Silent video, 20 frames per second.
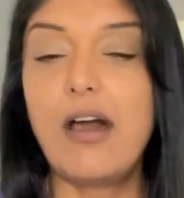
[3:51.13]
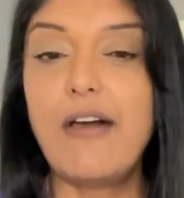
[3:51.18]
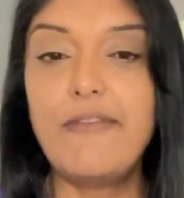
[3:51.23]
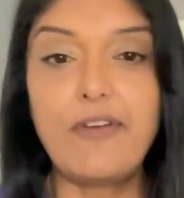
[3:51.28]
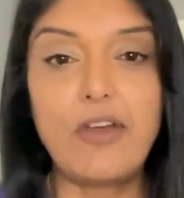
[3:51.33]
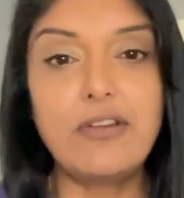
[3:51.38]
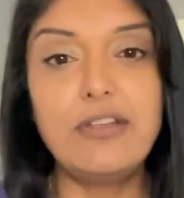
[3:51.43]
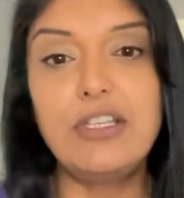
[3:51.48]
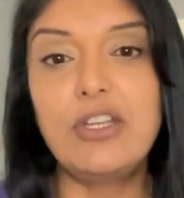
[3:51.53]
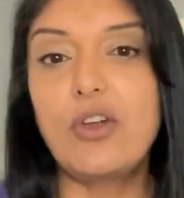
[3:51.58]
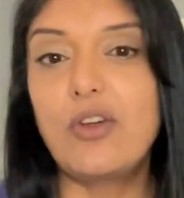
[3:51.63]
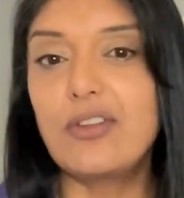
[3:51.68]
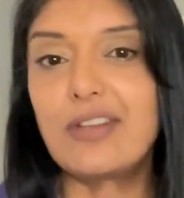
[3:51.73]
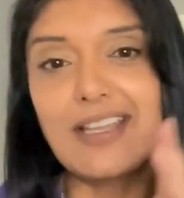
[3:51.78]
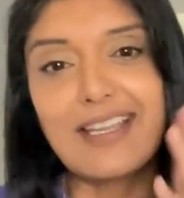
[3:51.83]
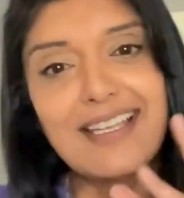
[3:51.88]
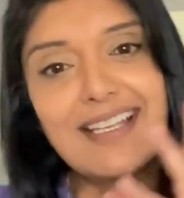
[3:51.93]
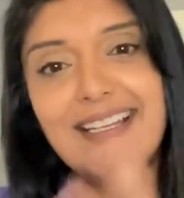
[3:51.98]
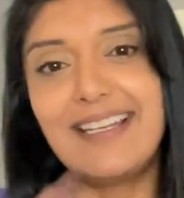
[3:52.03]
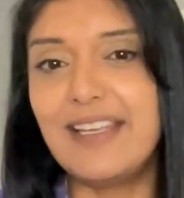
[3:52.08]
I've only got
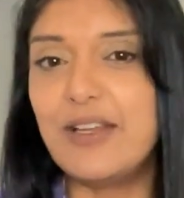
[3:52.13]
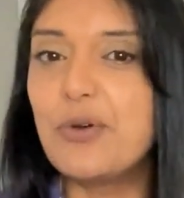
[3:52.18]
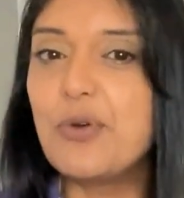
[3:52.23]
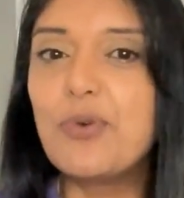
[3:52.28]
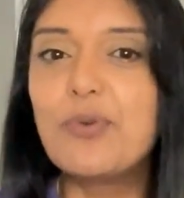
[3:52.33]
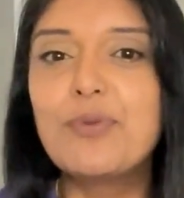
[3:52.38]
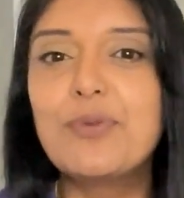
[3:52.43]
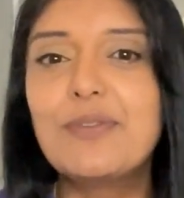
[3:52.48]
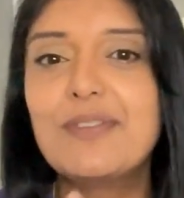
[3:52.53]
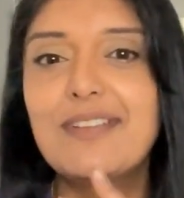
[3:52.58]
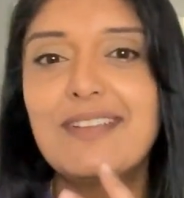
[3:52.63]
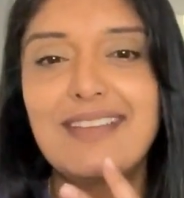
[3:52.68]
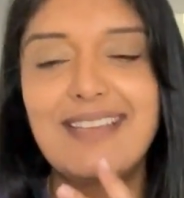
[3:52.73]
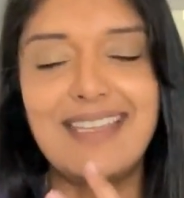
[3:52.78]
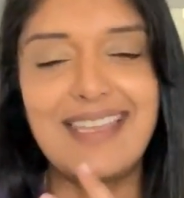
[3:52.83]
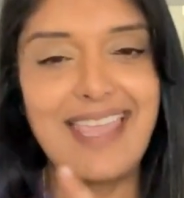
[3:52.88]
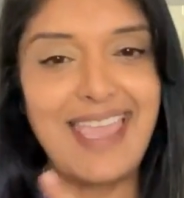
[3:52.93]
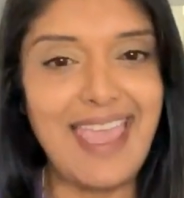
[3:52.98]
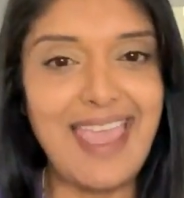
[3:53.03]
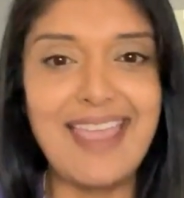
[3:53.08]
like a little
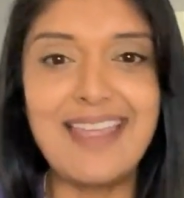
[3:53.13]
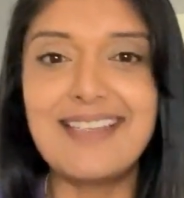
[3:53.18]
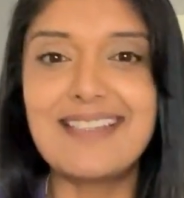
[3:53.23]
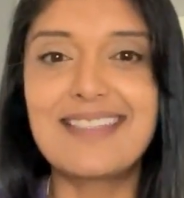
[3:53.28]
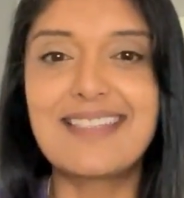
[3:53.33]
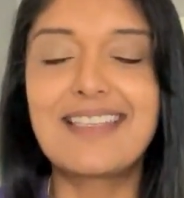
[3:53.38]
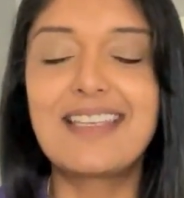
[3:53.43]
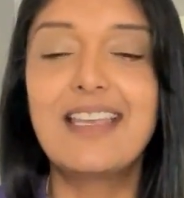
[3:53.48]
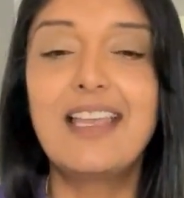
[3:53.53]
kit.